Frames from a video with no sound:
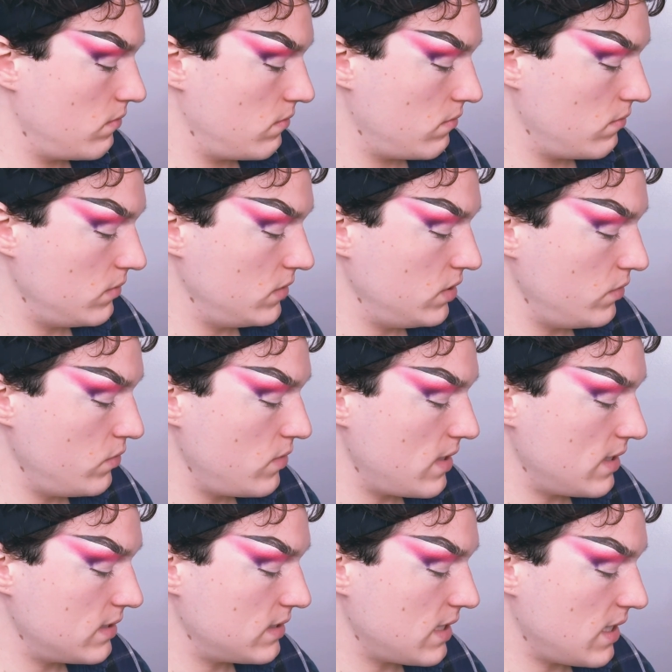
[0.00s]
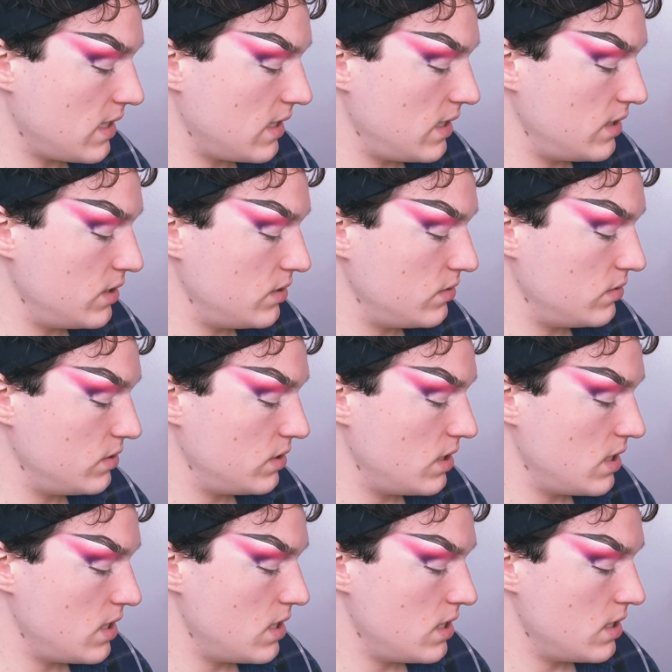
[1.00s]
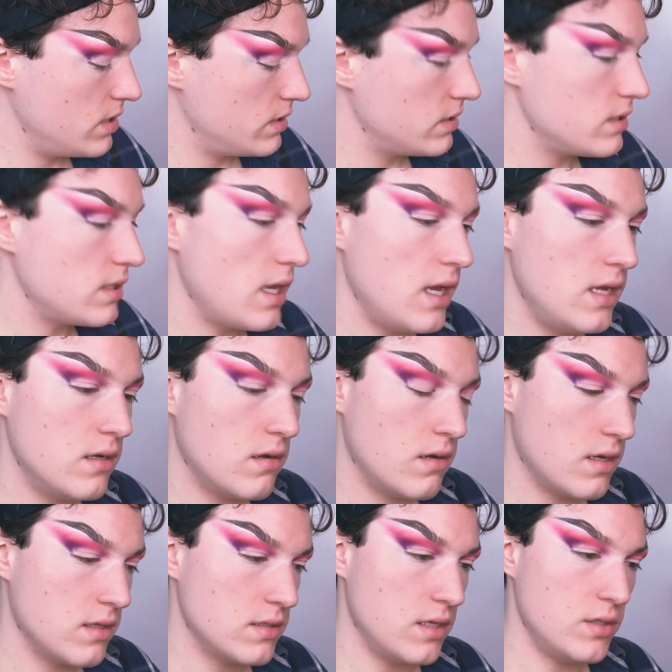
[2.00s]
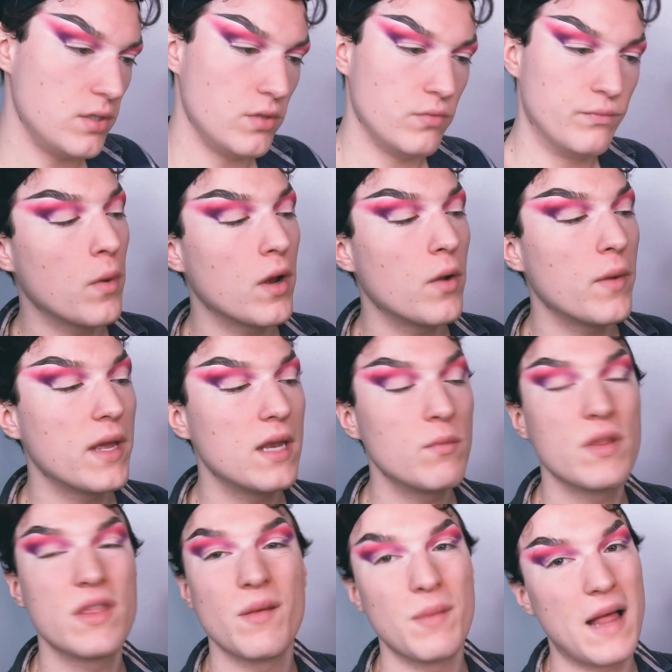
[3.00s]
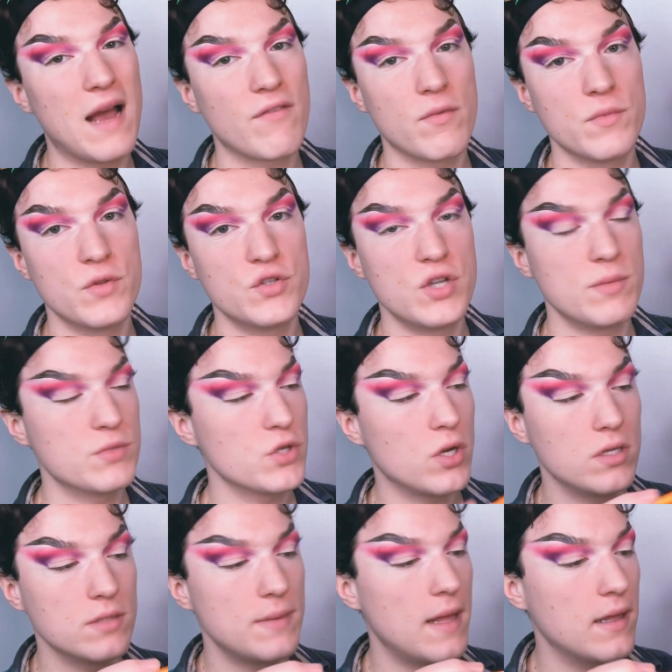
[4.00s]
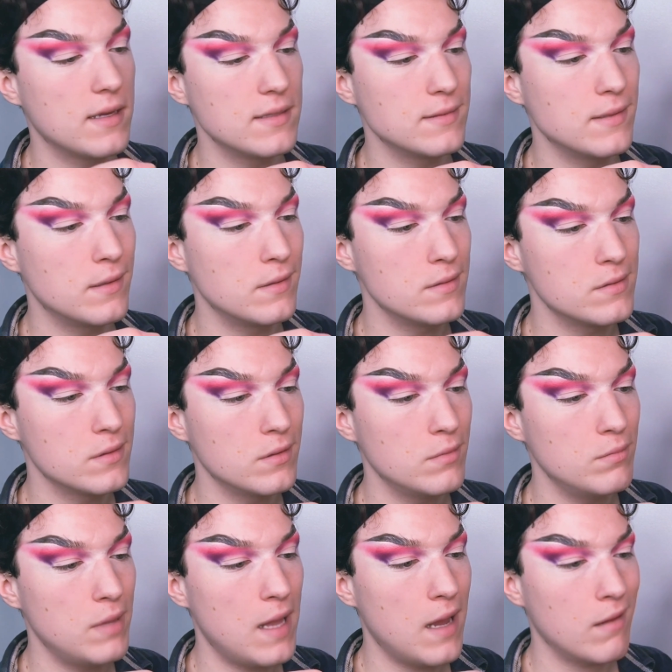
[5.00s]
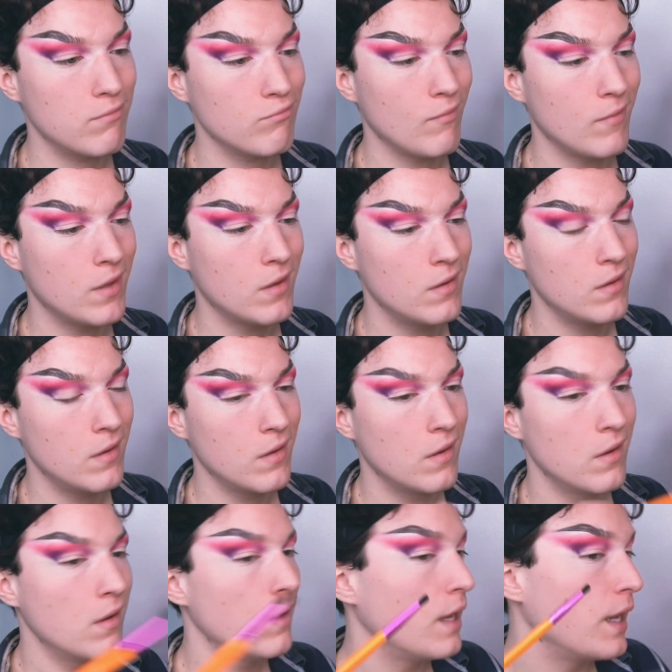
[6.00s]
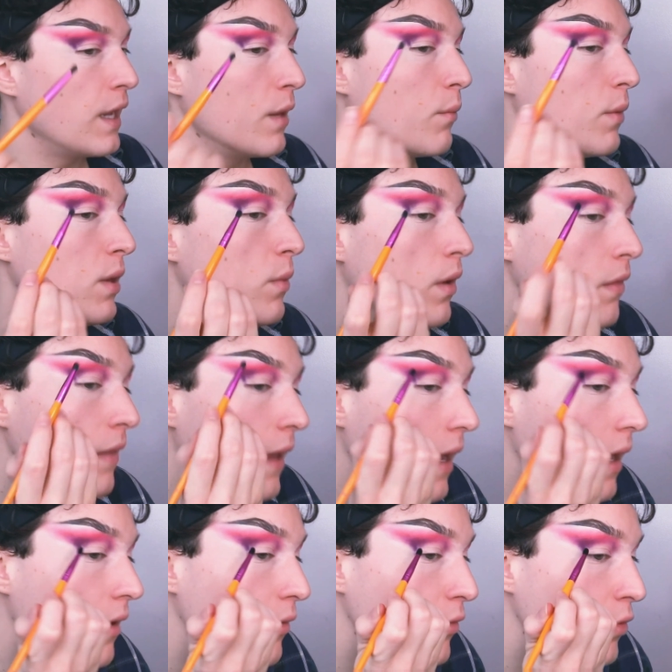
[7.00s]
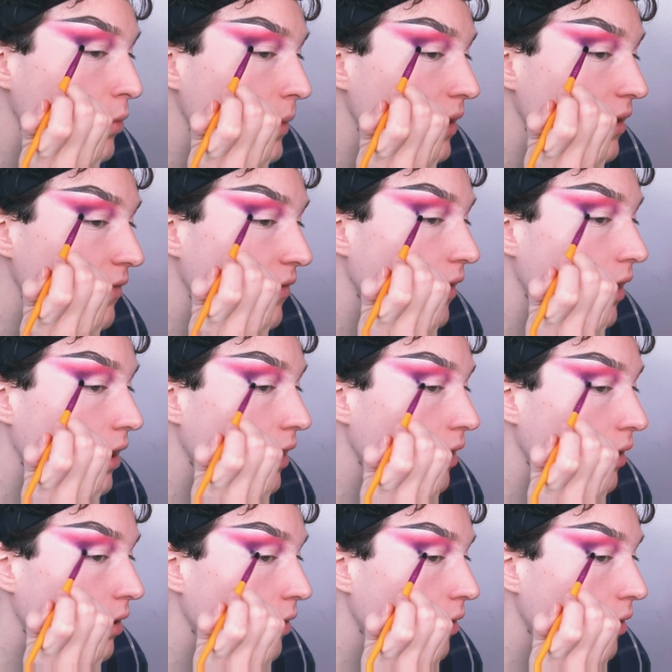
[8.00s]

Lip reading: Do as I say, not as I do. We're going in with the black from the James Charles palette because that is a good black. And we want that to be defined.